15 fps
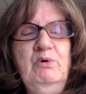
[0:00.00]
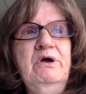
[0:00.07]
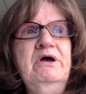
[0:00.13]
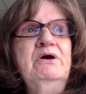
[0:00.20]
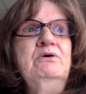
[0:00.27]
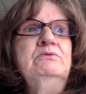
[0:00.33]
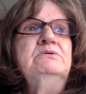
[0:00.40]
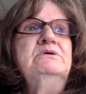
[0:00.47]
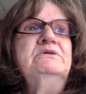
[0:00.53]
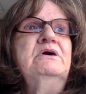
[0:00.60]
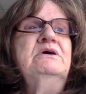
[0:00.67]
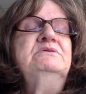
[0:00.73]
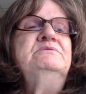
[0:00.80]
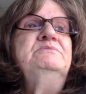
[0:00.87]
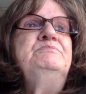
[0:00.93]
Well,
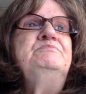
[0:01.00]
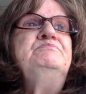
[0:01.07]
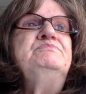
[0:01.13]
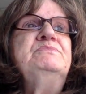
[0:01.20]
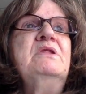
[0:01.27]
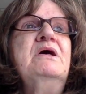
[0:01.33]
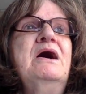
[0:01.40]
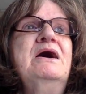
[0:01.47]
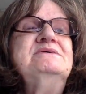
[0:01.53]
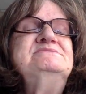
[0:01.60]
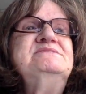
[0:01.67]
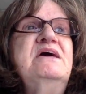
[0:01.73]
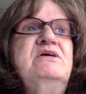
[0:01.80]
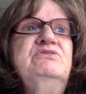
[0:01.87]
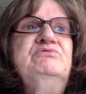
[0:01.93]
I
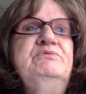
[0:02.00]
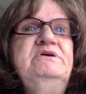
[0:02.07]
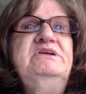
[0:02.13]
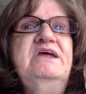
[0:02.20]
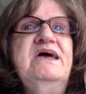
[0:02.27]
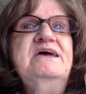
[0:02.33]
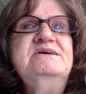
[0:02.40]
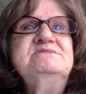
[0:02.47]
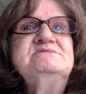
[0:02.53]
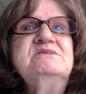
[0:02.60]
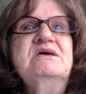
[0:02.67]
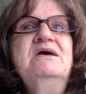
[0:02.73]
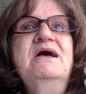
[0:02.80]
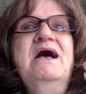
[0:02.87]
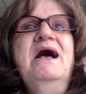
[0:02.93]
say three days.